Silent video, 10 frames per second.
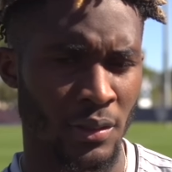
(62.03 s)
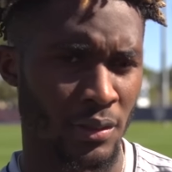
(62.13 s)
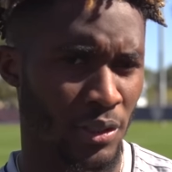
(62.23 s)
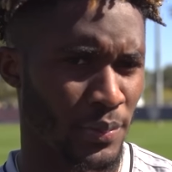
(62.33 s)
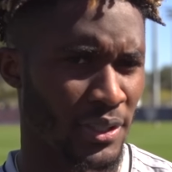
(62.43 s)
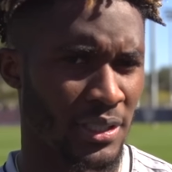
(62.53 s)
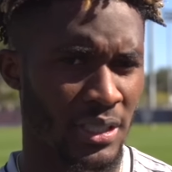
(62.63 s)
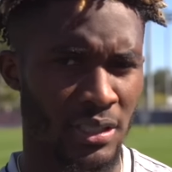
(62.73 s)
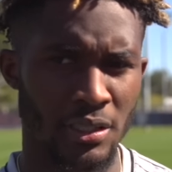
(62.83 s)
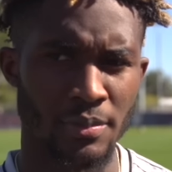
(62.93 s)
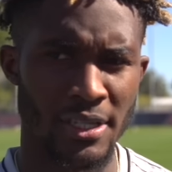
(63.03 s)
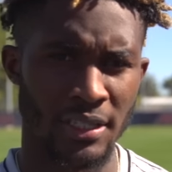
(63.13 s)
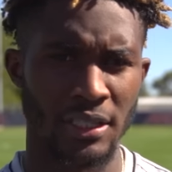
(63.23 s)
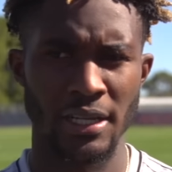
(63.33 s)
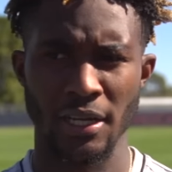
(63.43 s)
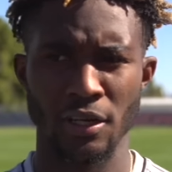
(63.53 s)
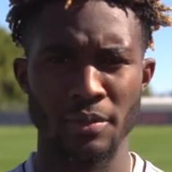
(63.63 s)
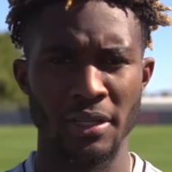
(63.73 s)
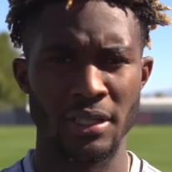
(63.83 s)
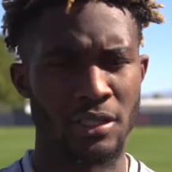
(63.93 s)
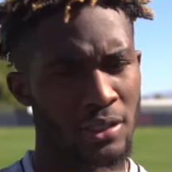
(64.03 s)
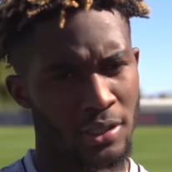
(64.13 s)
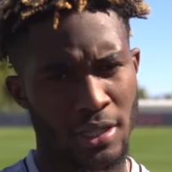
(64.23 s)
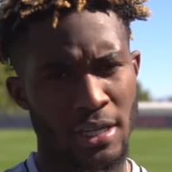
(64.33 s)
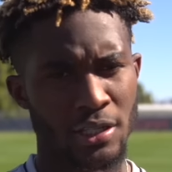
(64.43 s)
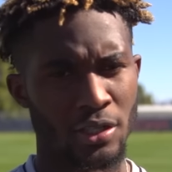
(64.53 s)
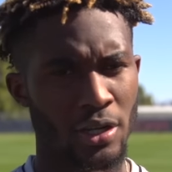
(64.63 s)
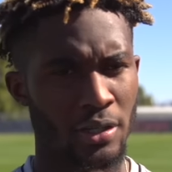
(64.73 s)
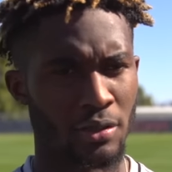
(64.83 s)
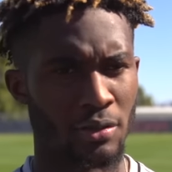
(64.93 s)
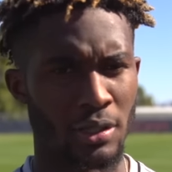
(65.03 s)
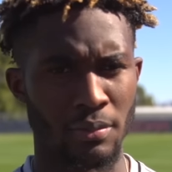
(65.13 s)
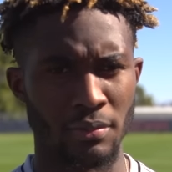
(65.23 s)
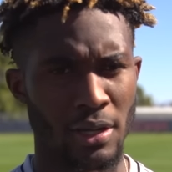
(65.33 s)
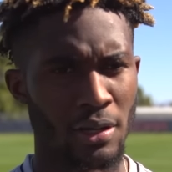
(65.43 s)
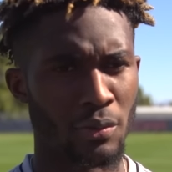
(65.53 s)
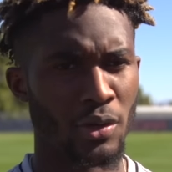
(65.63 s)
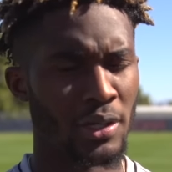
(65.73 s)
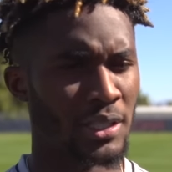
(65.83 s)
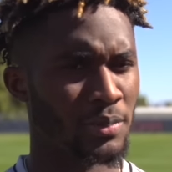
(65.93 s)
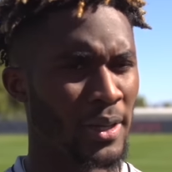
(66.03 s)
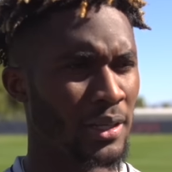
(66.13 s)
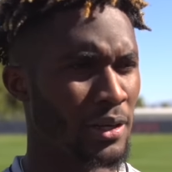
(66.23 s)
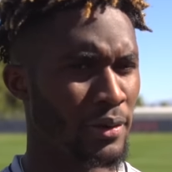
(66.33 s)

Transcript: This preseason is basically I come in to get a start. You know, I want that spot, that